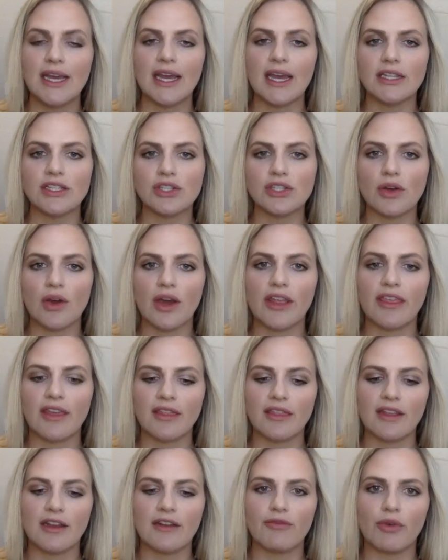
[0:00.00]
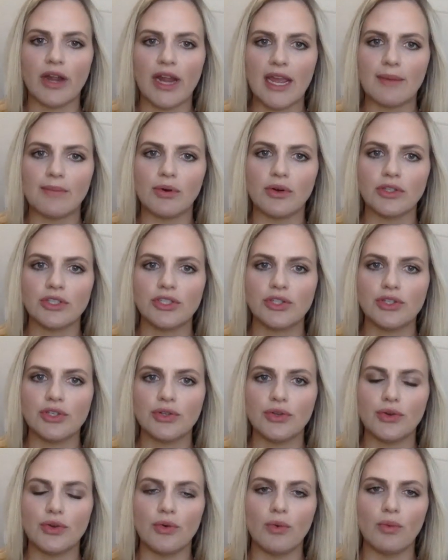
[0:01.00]
And so I think that if we're able
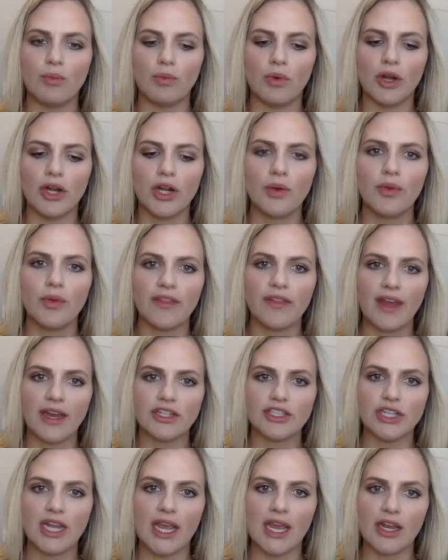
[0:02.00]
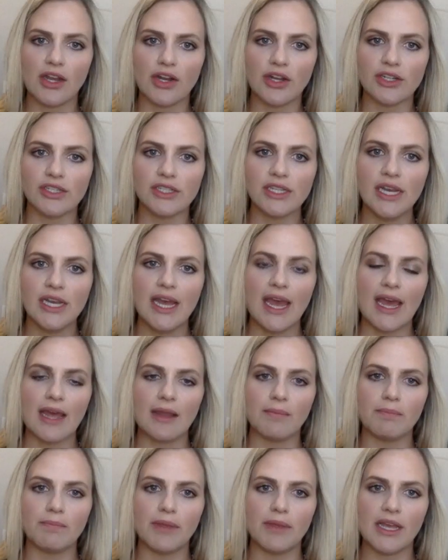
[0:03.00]
to work with educators
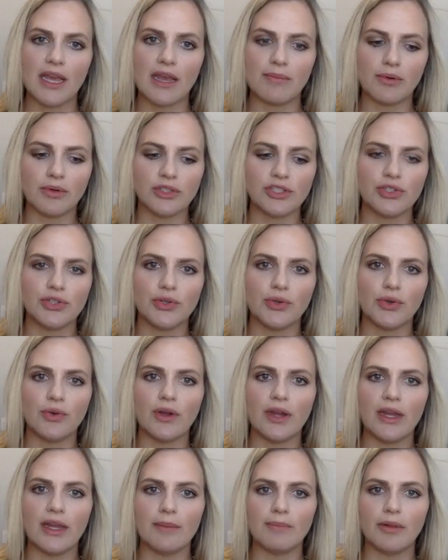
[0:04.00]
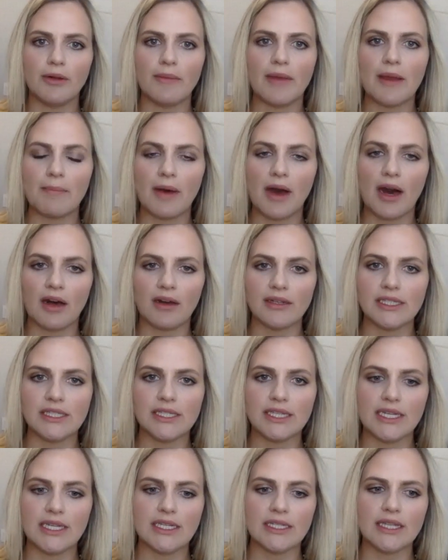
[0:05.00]
and be able to implement
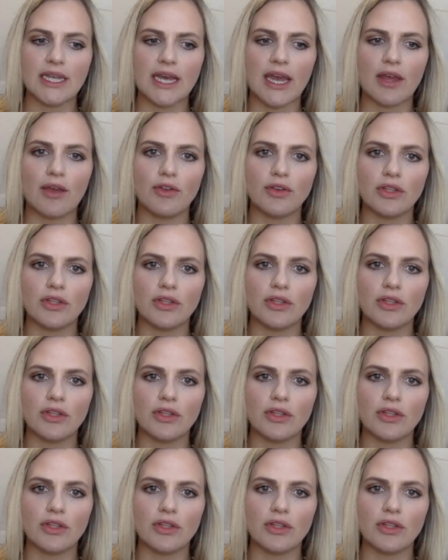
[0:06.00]
policies that